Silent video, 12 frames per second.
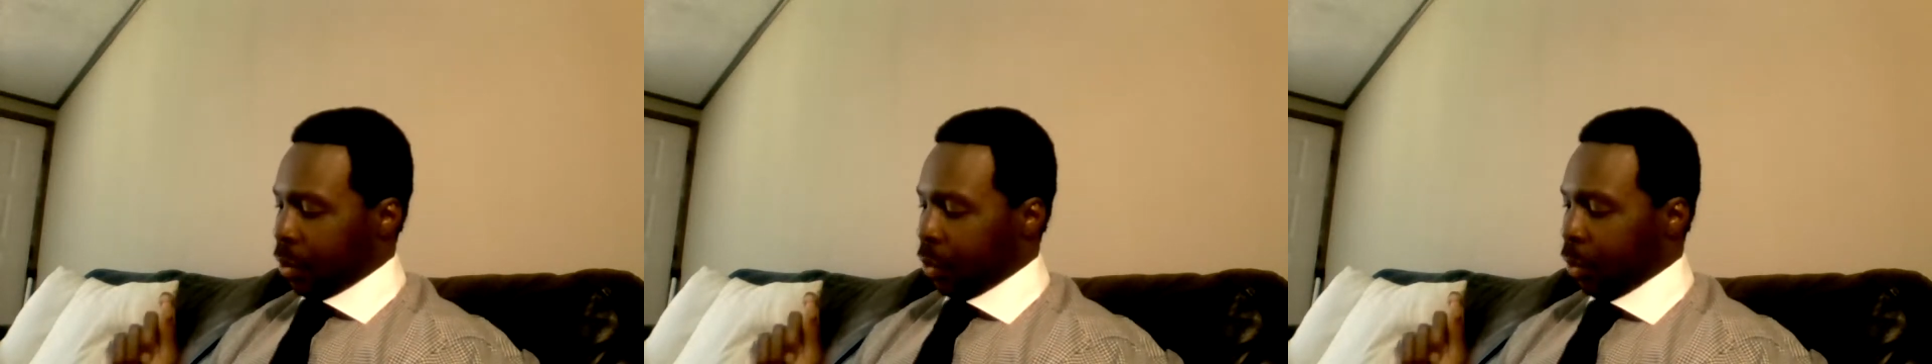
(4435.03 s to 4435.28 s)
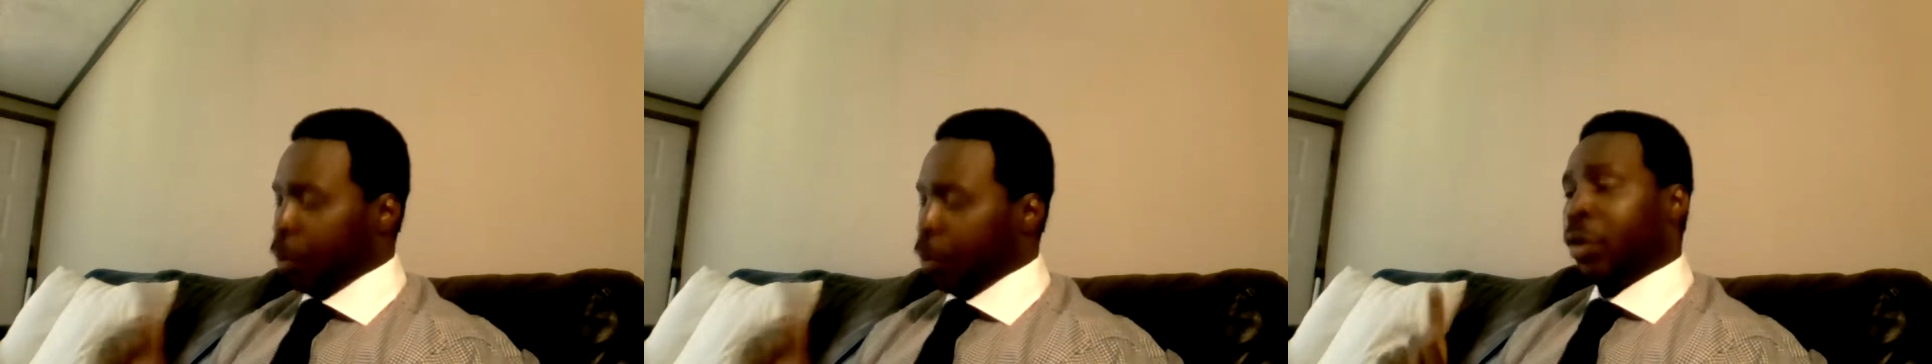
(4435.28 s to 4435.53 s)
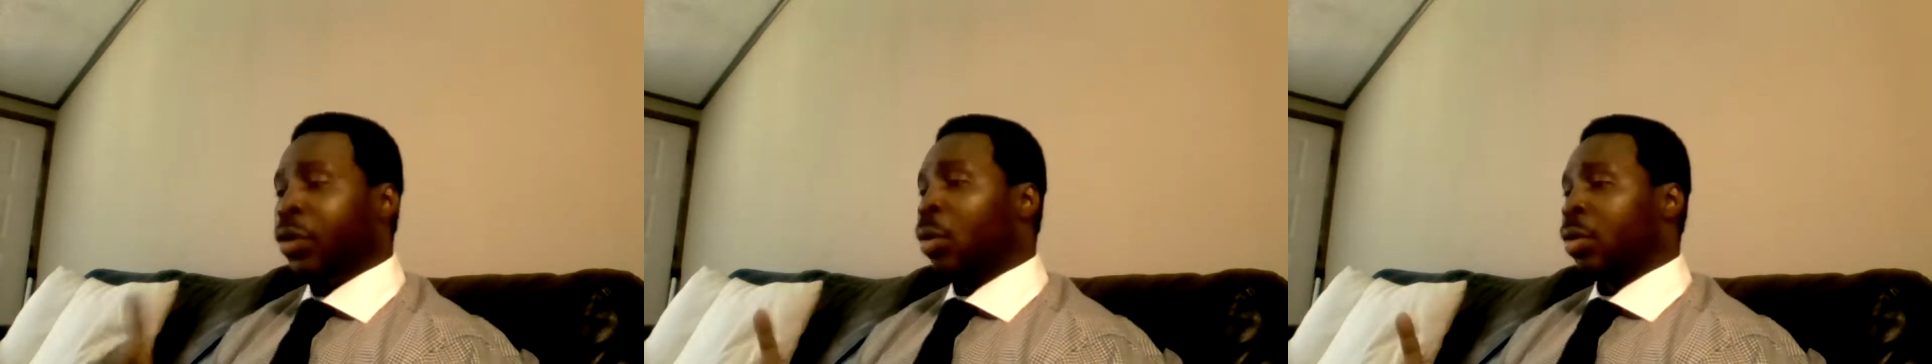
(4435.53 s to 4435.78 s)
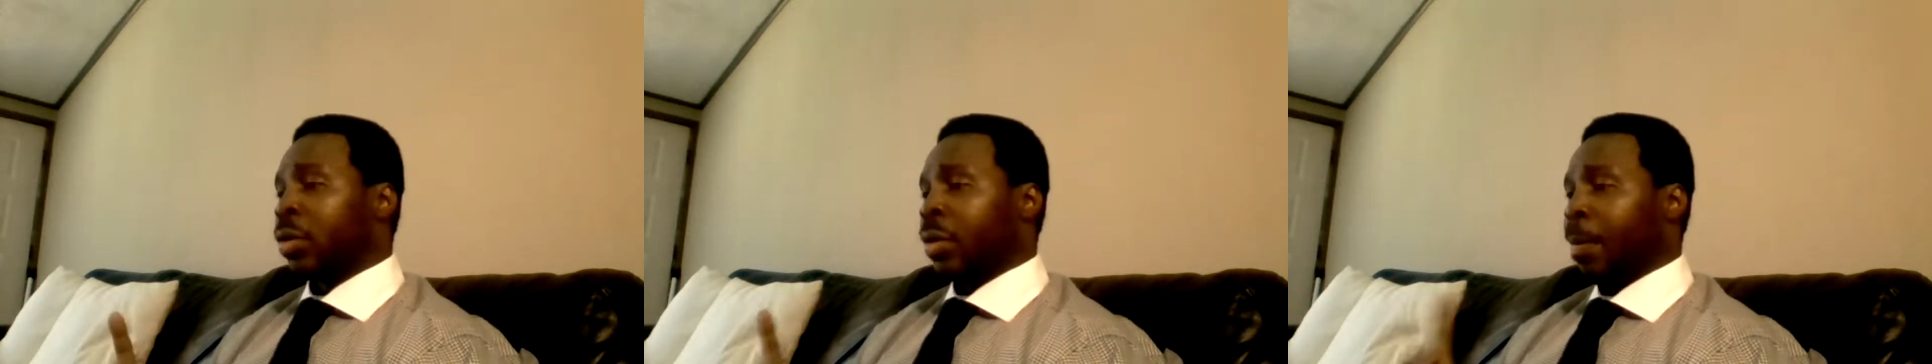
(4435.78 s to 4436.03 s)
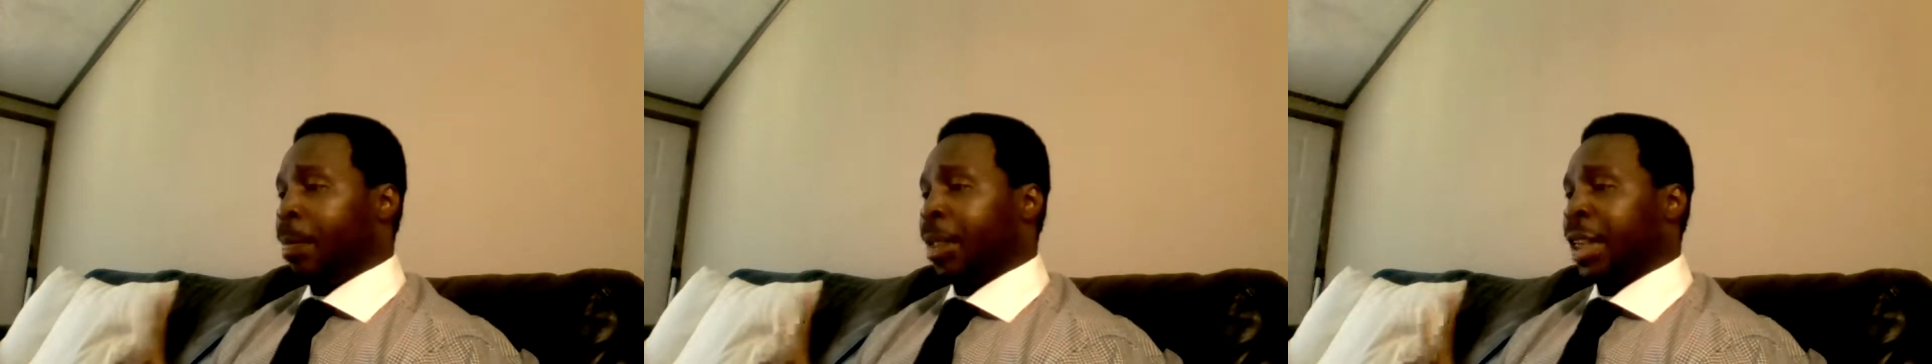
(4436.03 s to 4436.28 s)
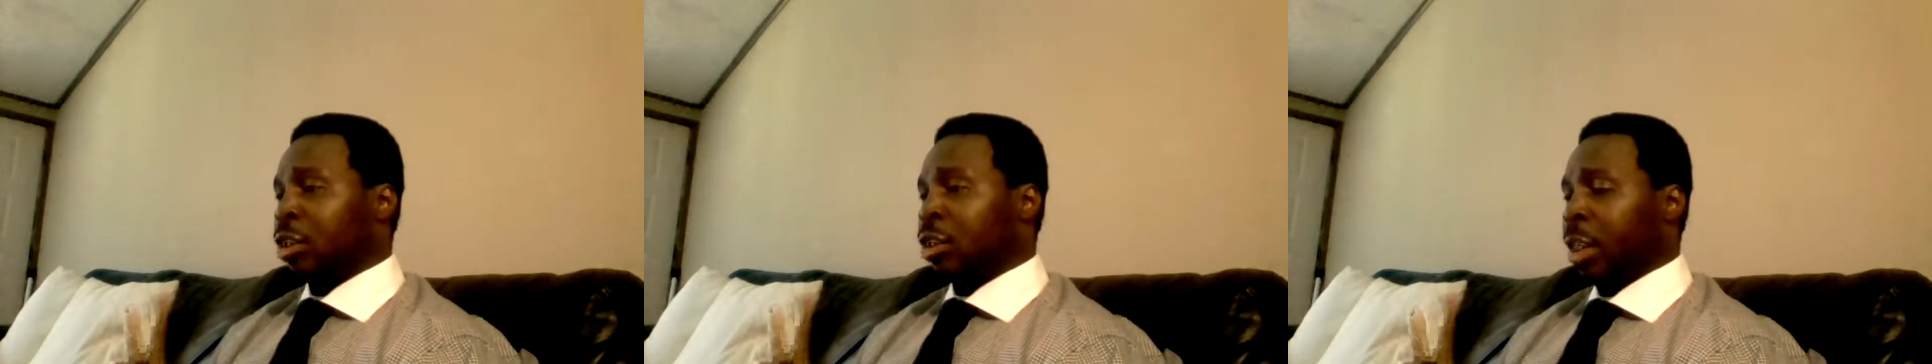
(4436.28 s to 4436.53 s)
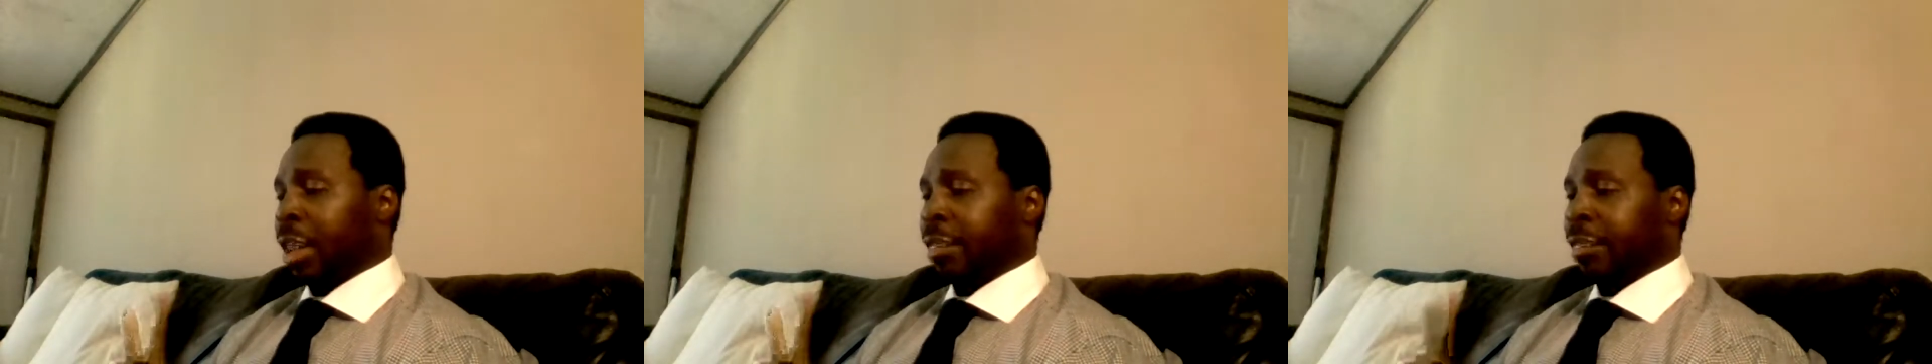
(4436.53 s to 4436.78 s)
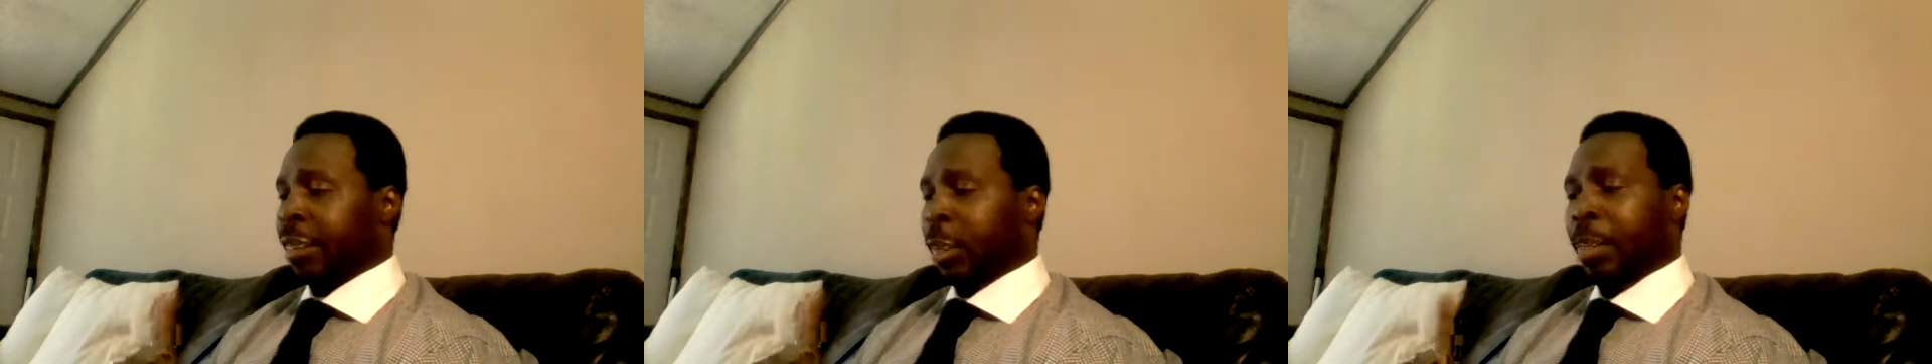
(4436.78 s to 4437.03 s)
We put a note on page 12,
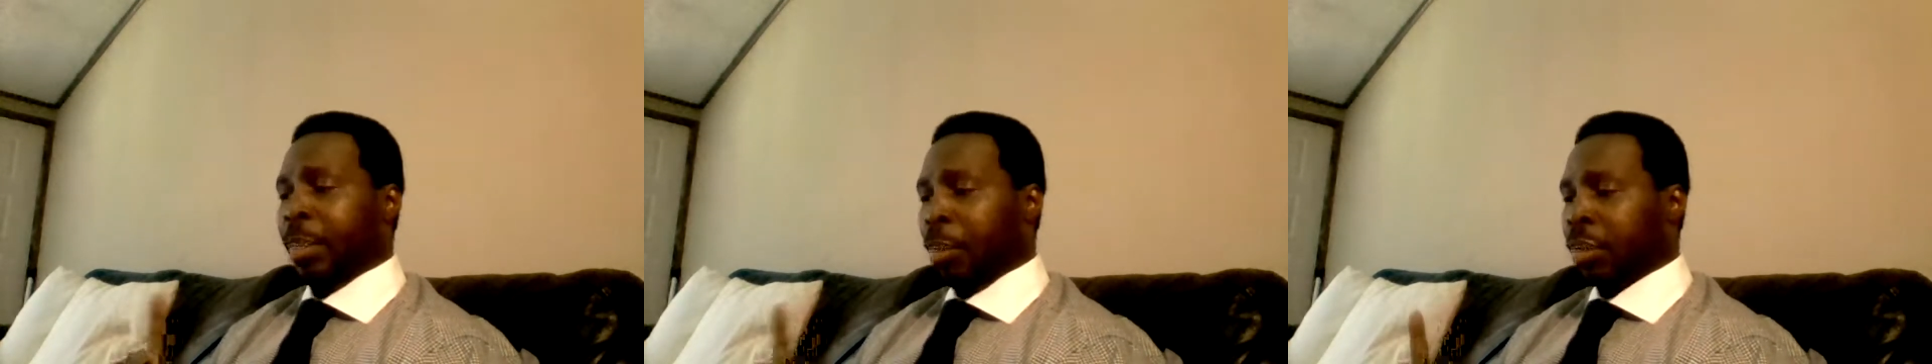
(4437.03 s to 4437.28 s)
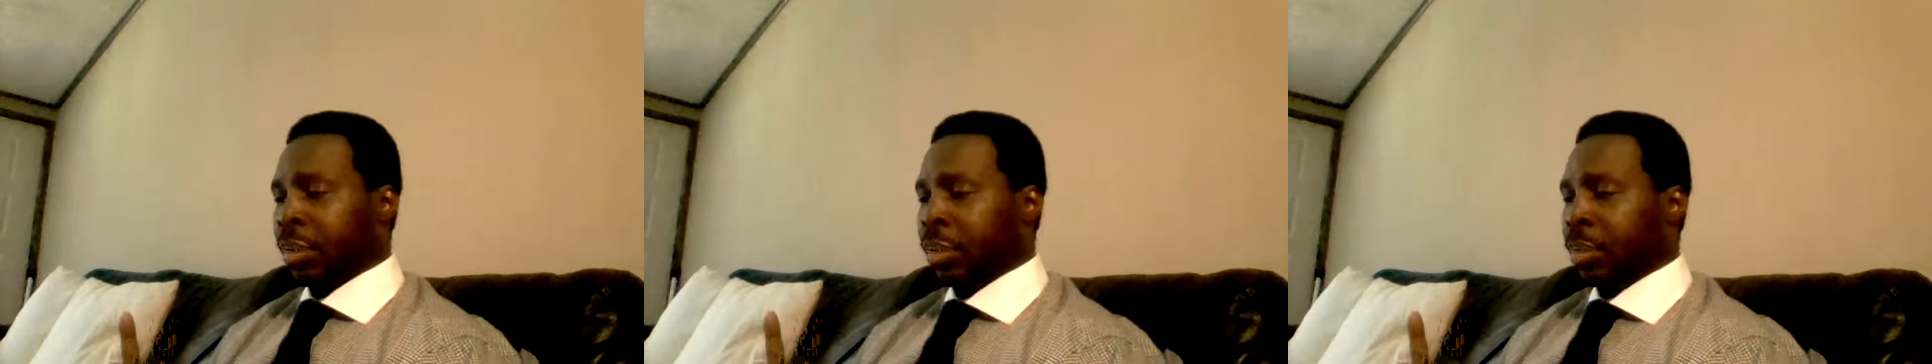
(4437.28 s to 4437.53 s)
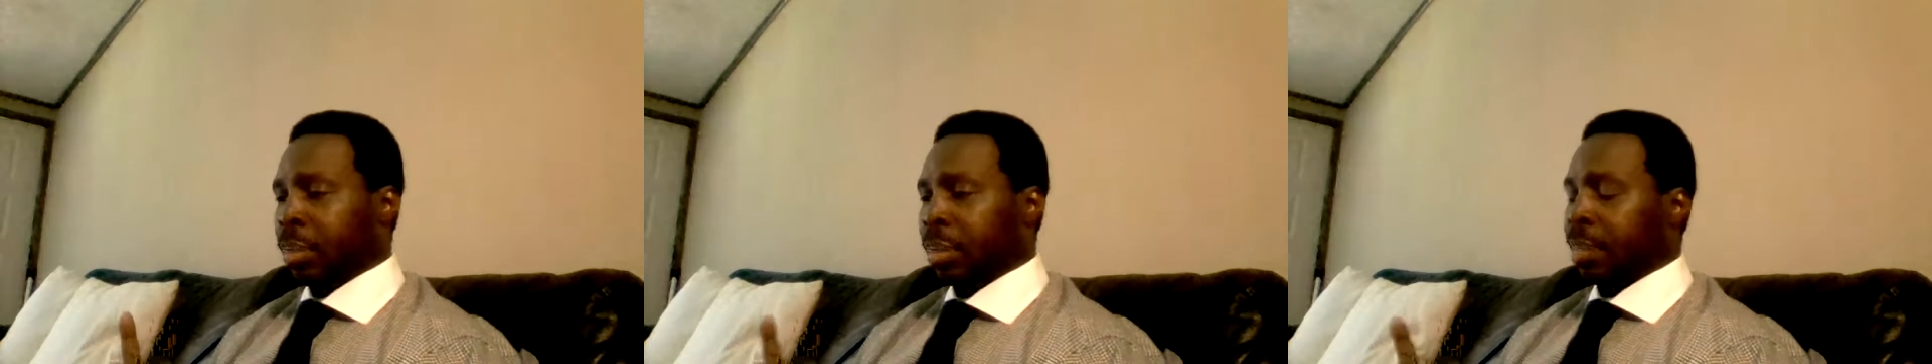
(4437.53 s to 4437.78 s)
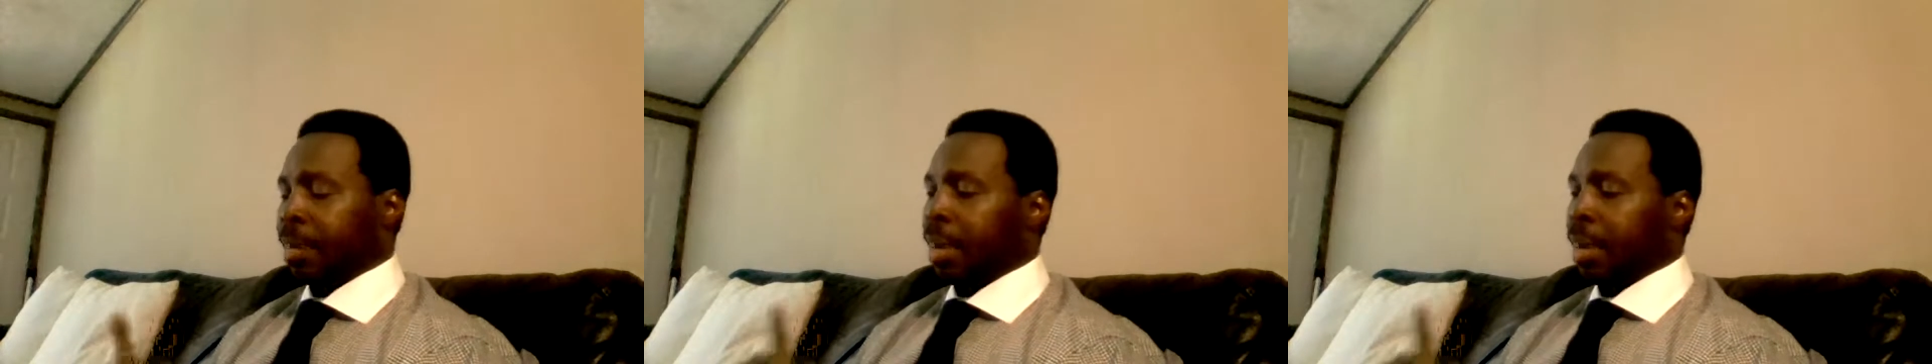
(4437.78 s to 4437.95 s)
very important note.